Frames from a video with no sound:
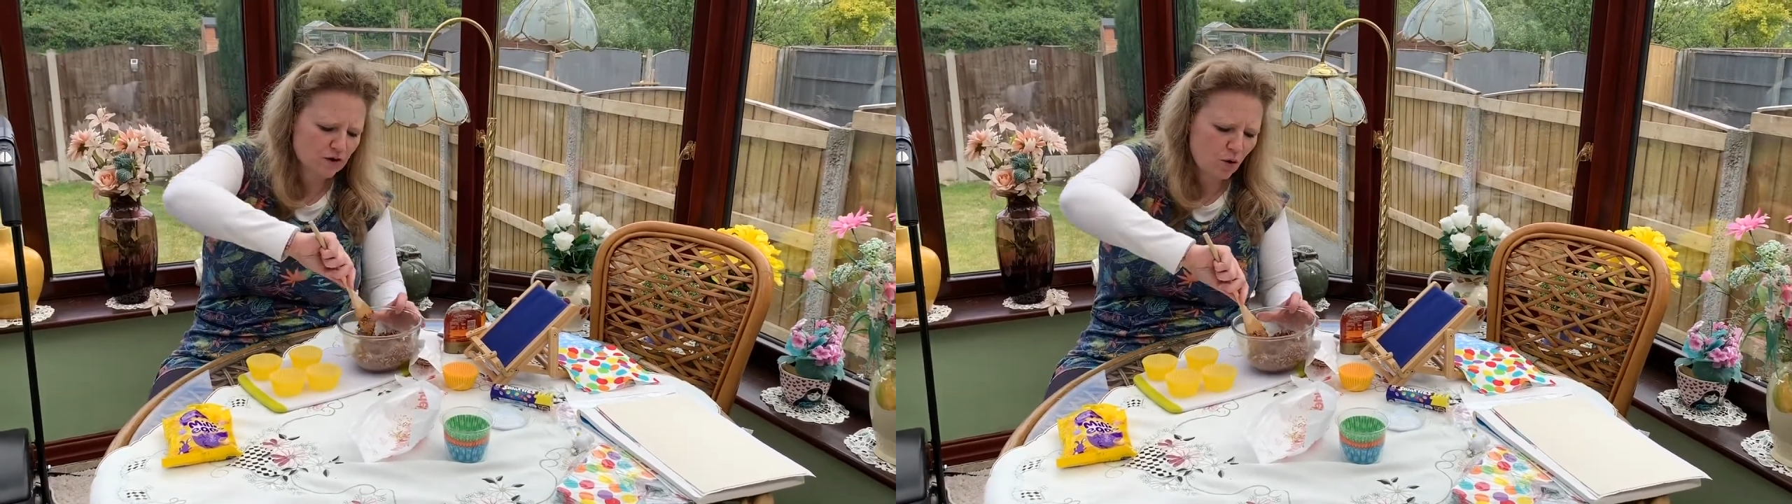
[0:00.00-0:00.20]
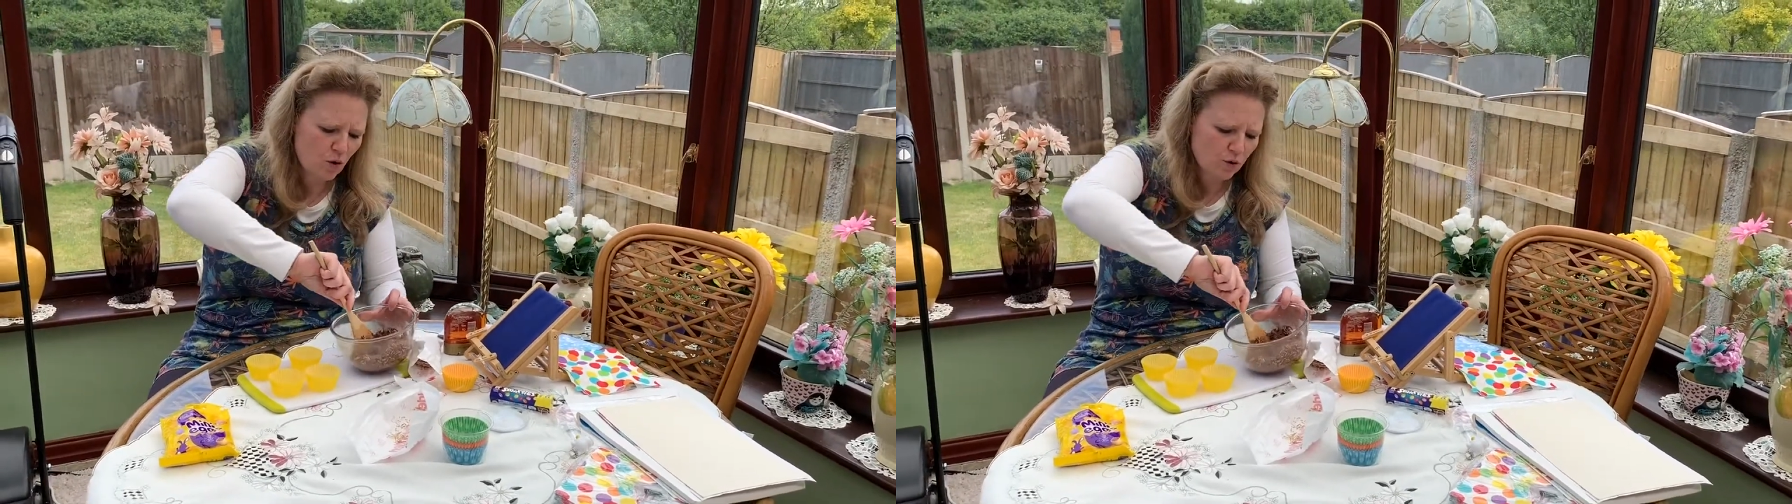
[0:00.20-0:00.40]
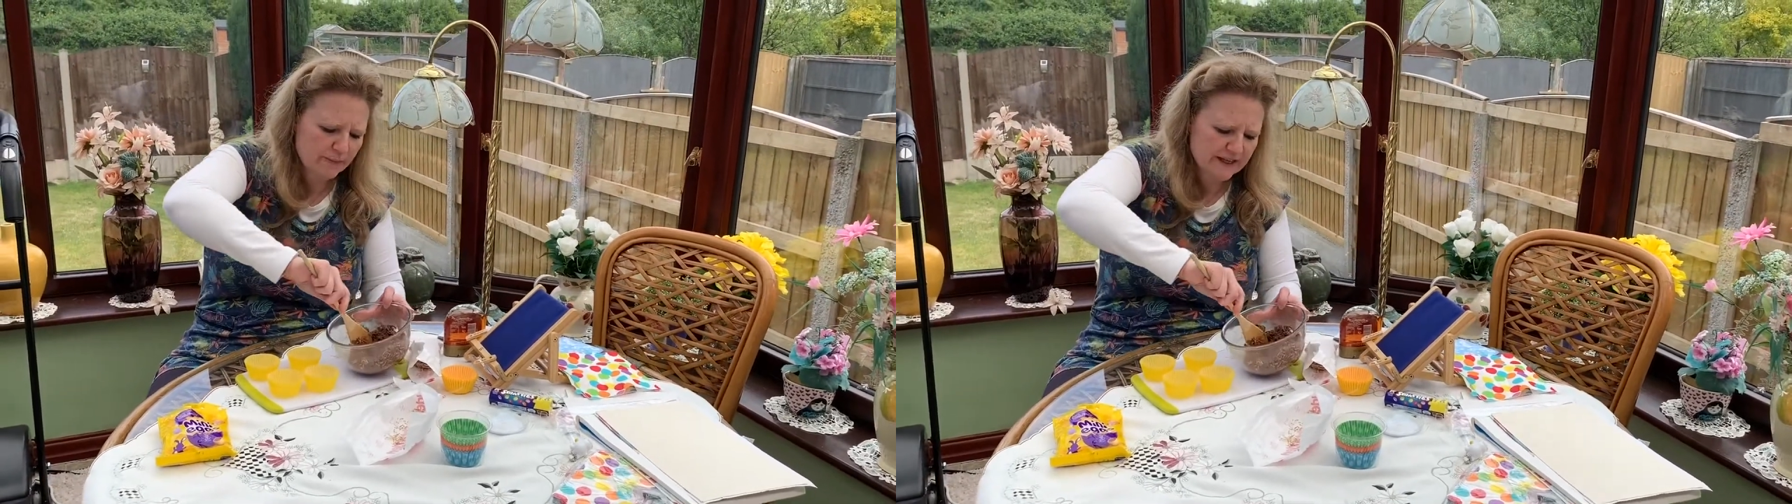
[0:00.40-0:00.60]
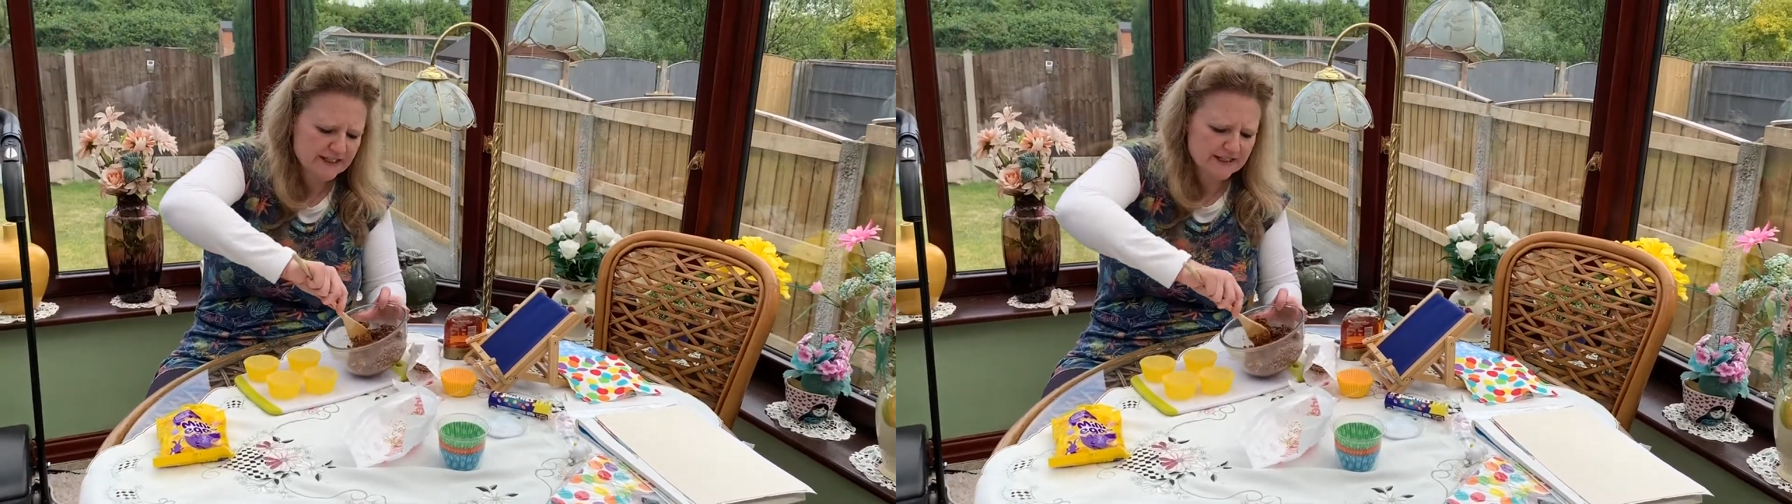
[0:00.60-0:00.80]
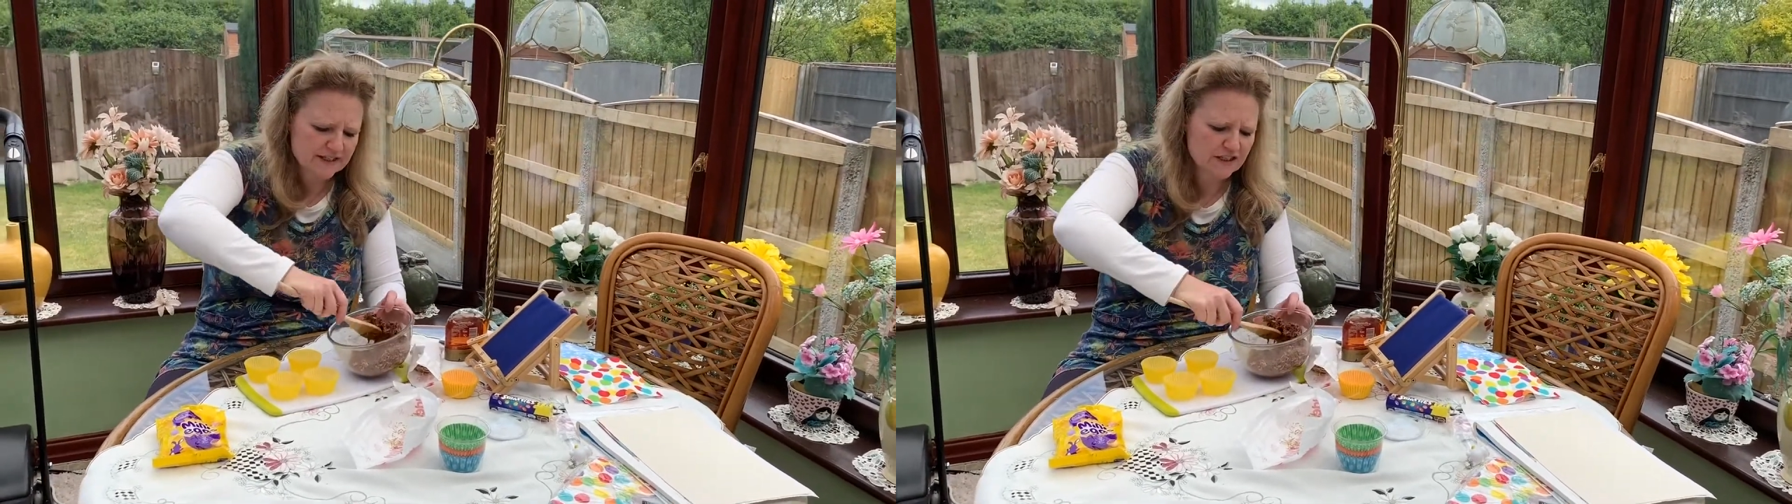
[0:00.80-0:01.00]
all mixed
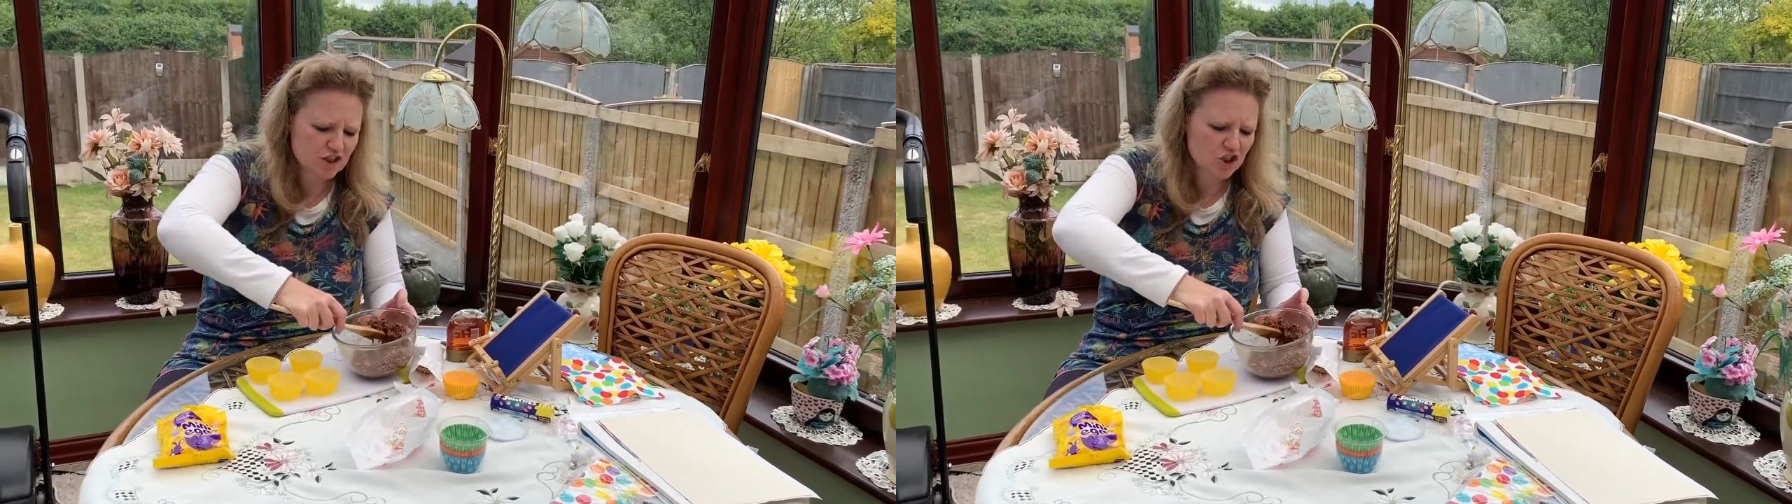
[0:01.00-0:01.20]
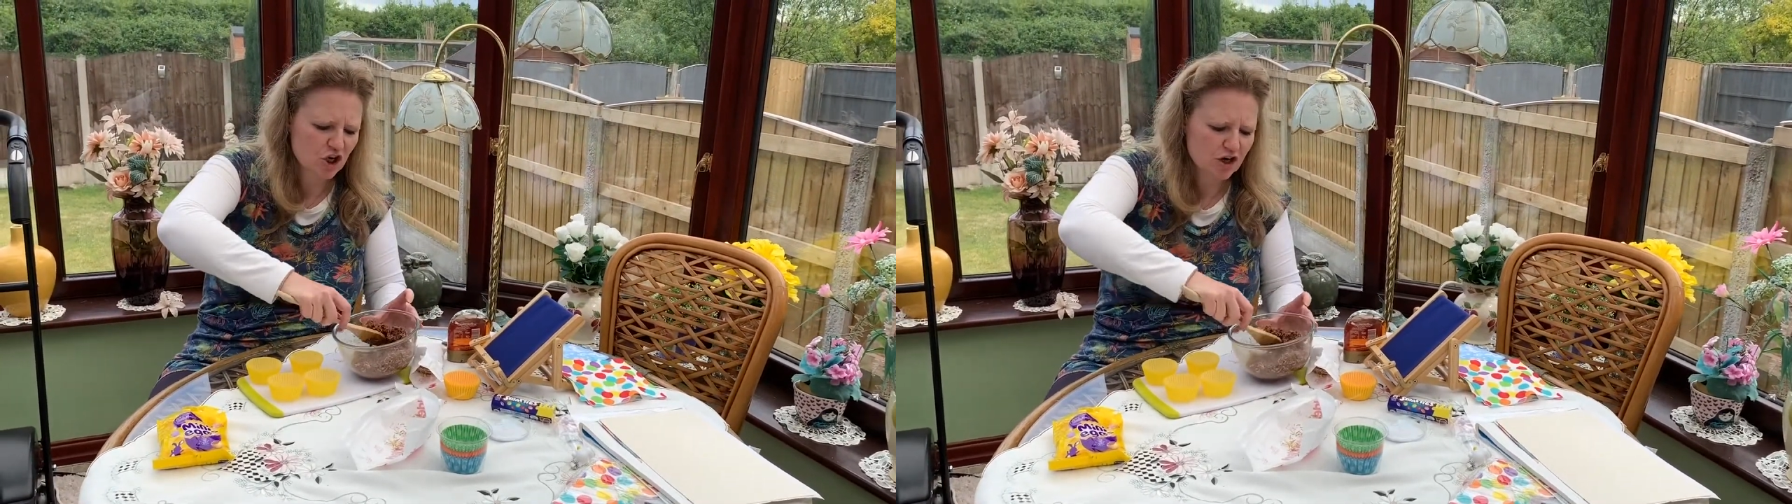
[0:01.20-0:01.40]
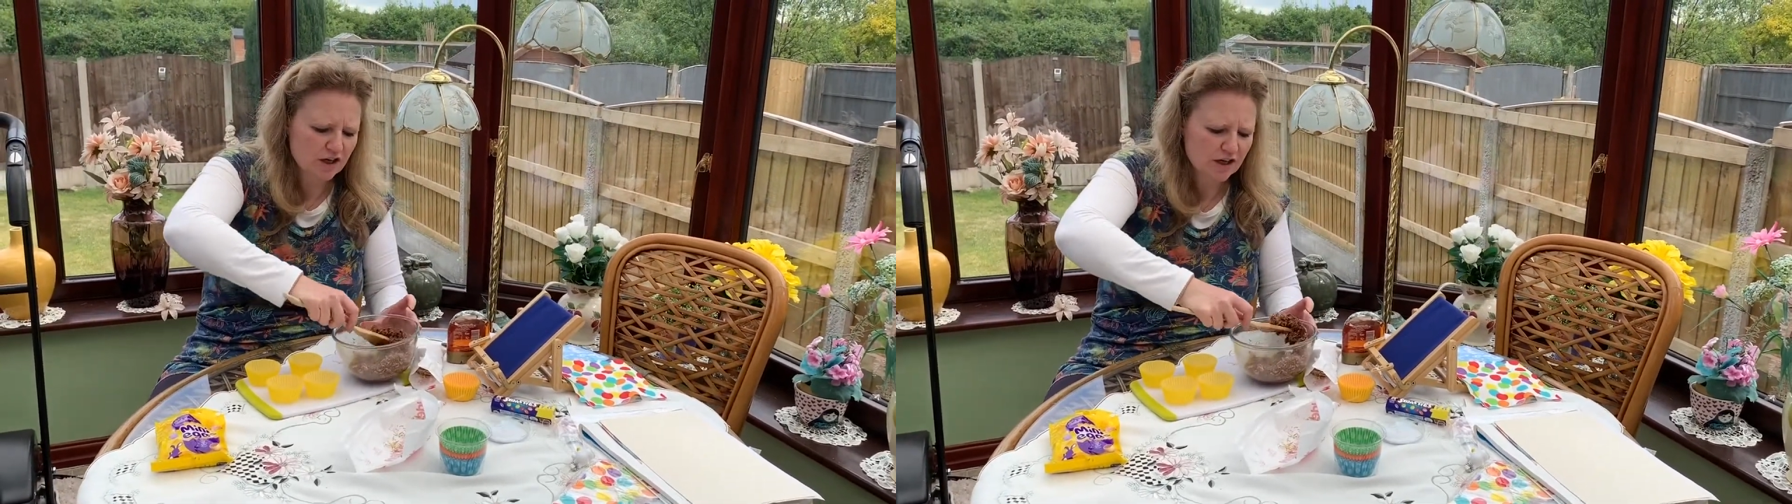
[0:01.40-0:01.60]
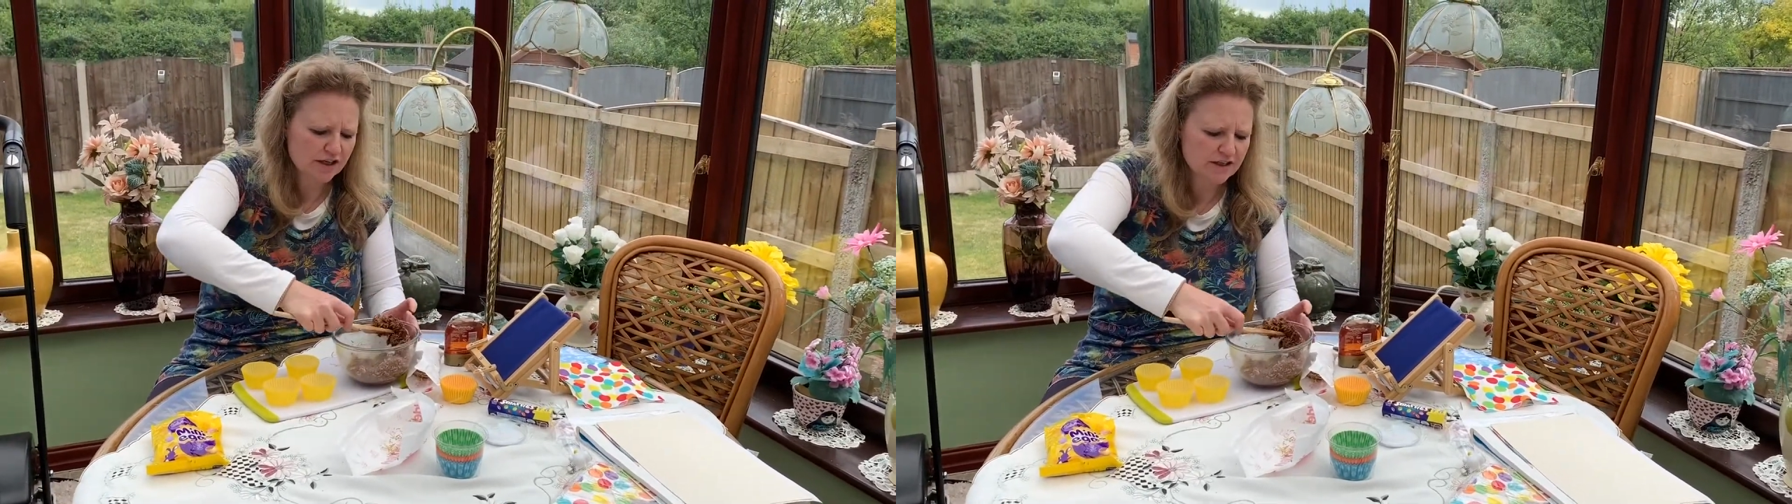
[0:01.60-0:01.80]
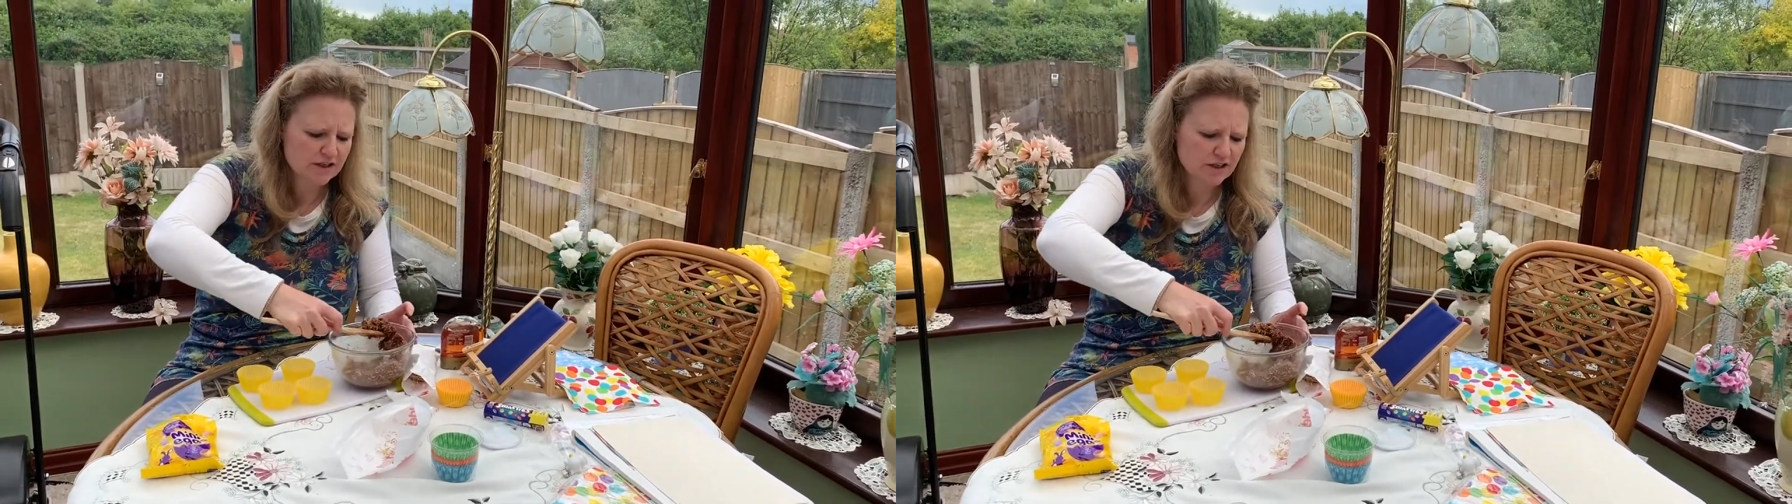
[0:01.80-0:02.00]
into the
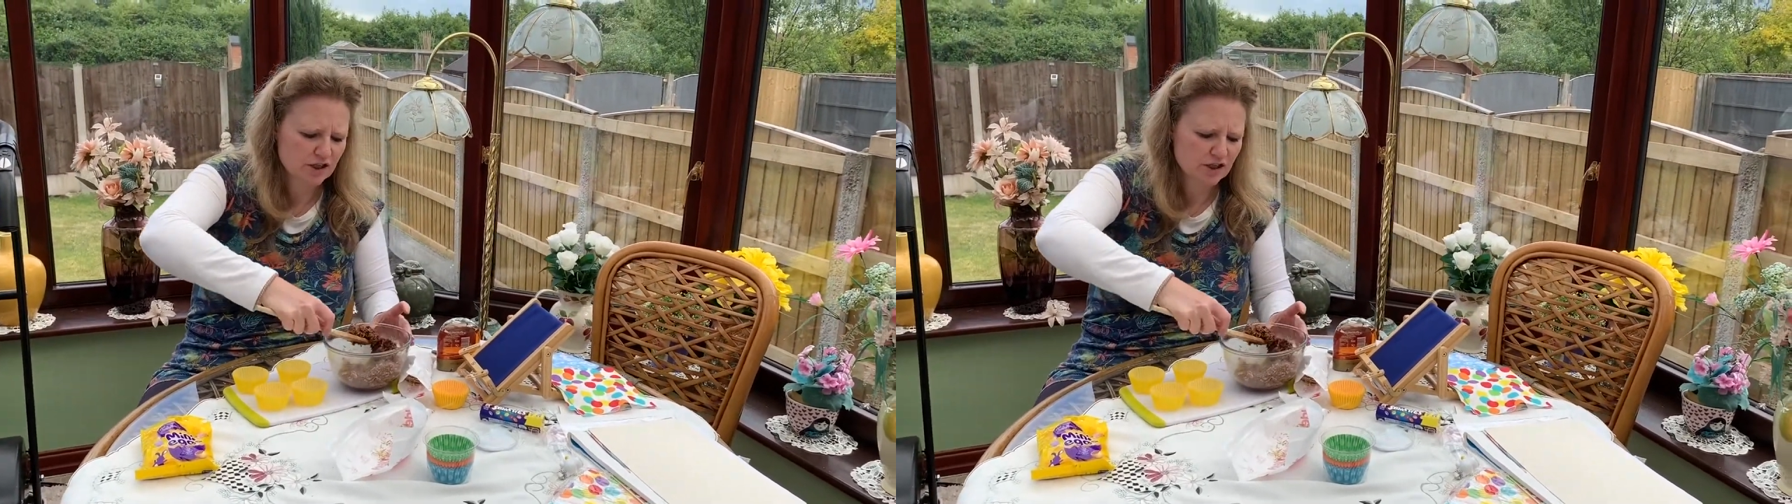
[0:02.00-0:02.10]
chocolate,